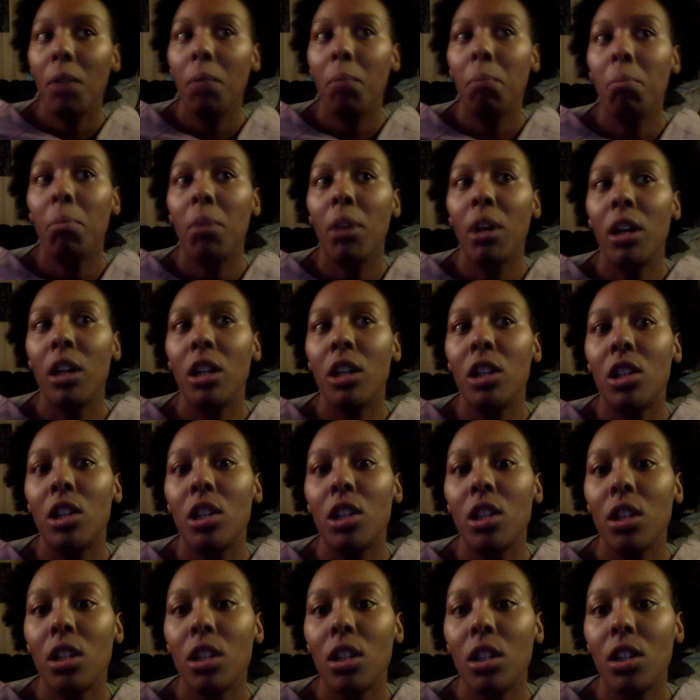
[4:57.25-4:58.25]

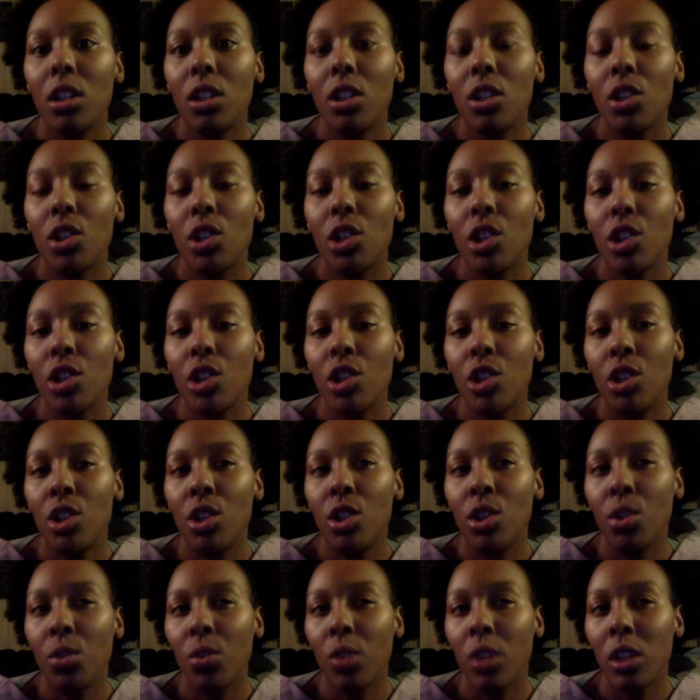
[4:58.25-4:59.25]
but just
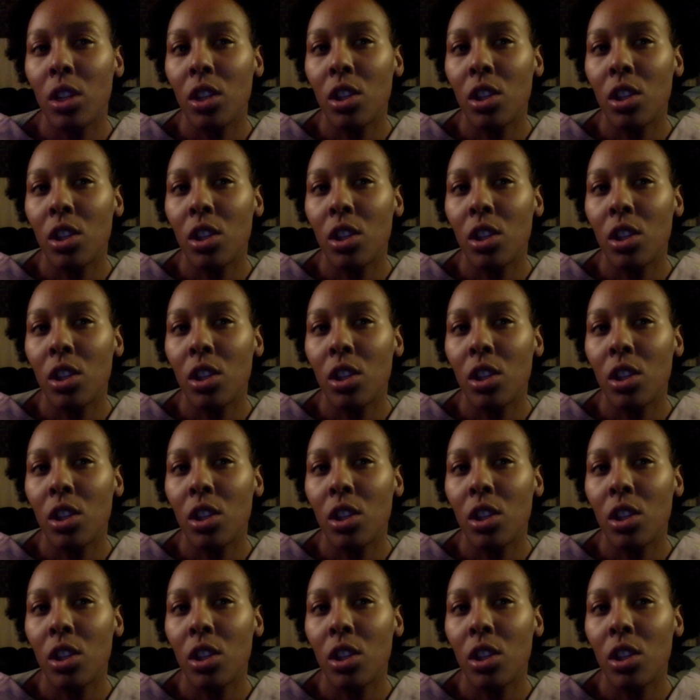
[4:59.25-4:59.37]
doing